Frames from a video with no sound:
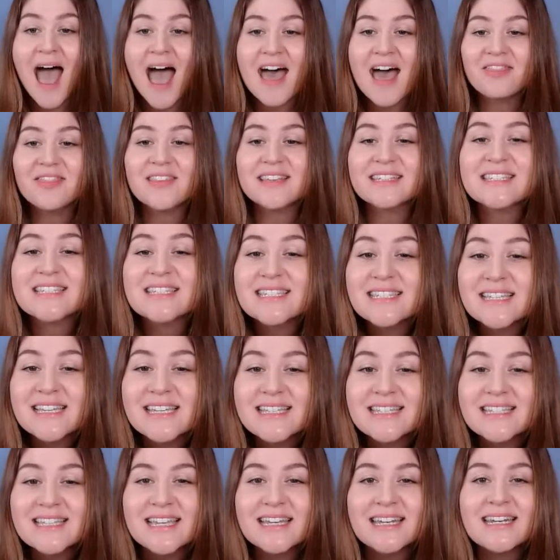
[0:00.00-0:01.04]
and the
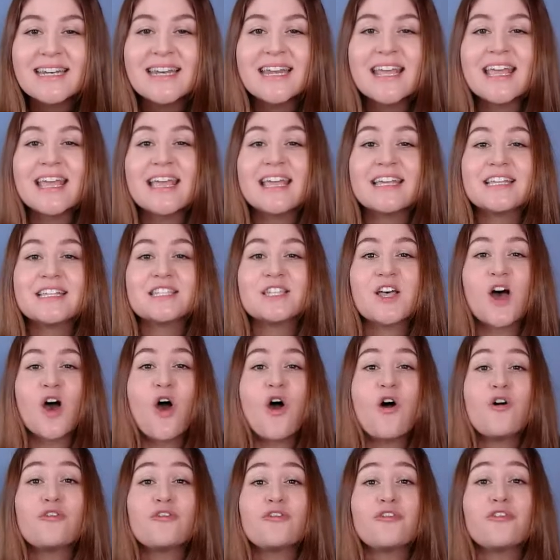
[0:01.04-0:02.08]
season is
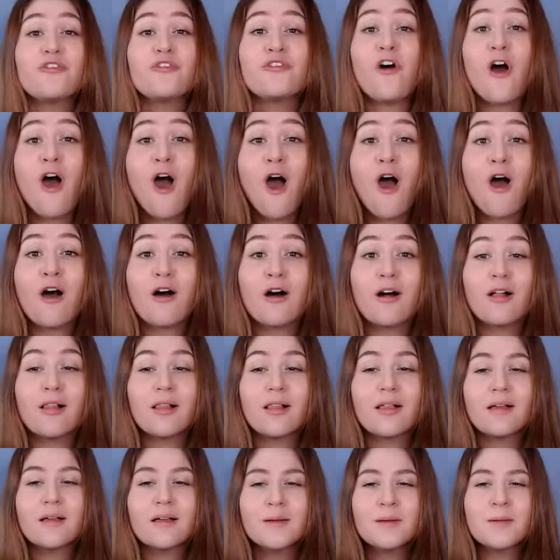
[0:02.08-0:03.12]
fall.
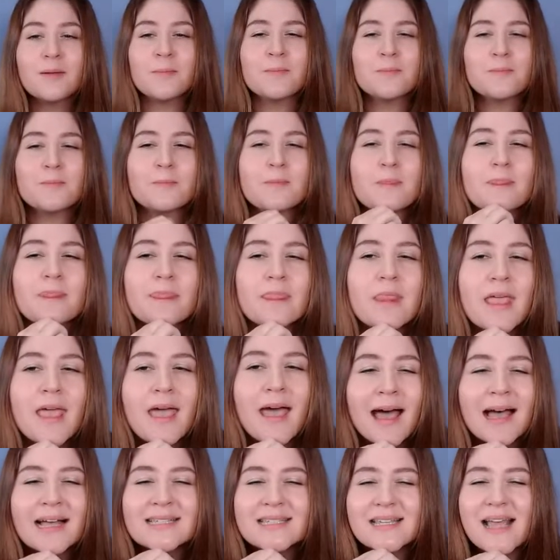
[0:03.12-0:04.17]

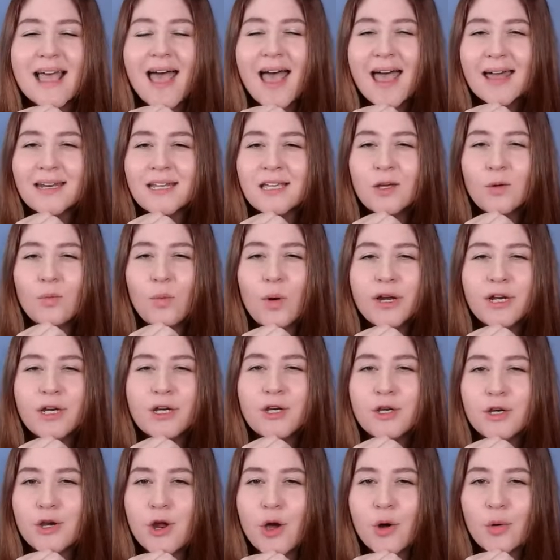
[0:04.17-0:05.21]
Has
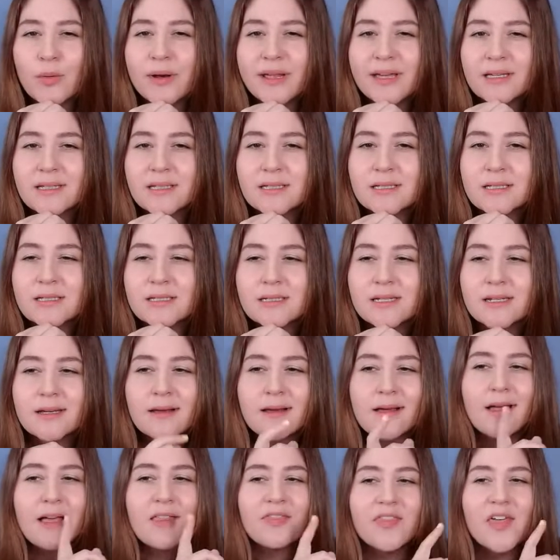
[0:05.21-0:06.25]
anyone noticed
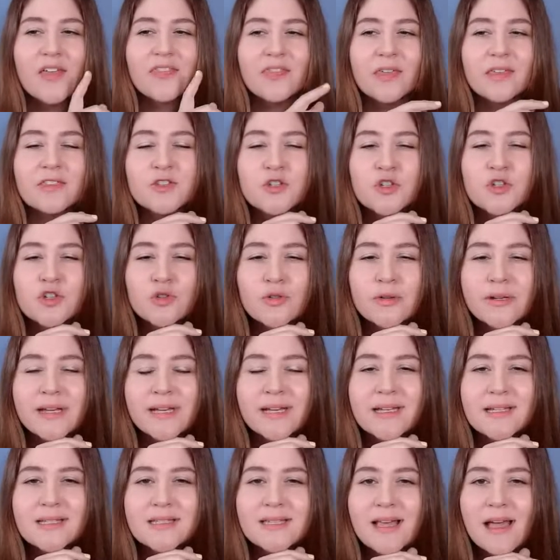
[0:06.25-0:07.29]
that the
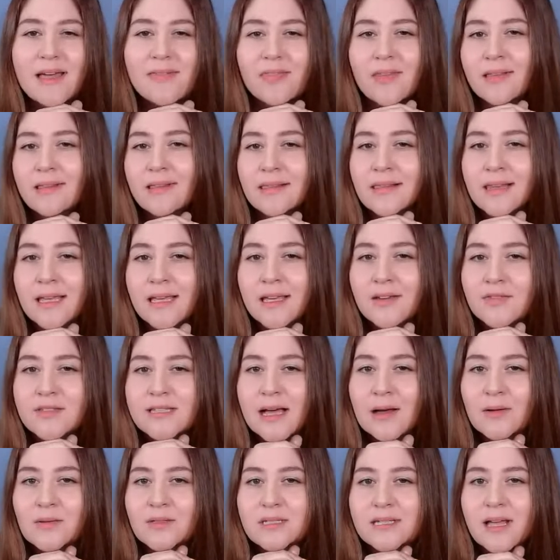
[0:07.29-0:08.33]
trees and the leaves
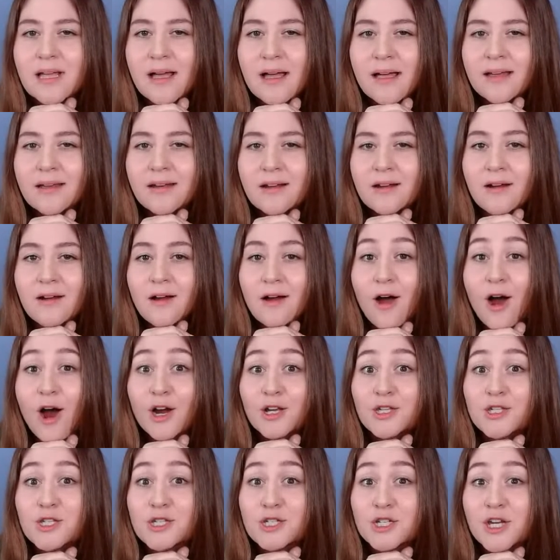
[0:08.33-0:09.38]
outside
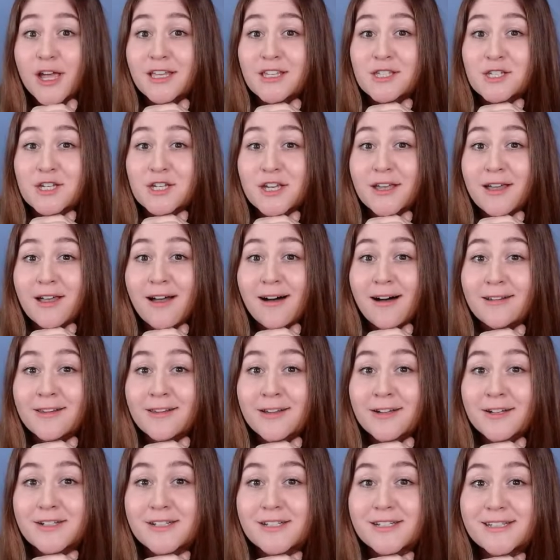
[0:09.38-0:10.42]
are changing
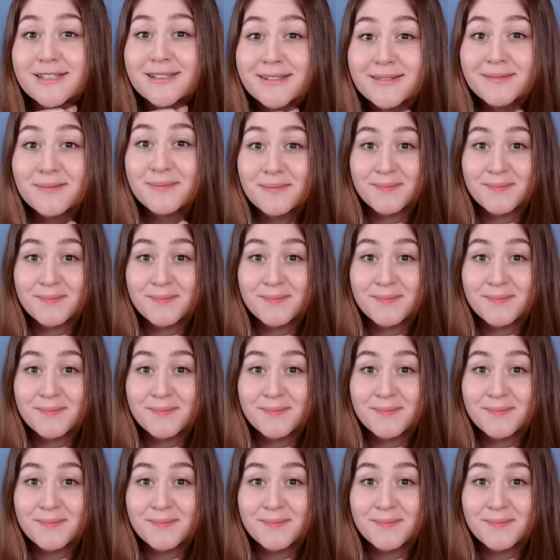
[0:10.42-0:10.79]
colors?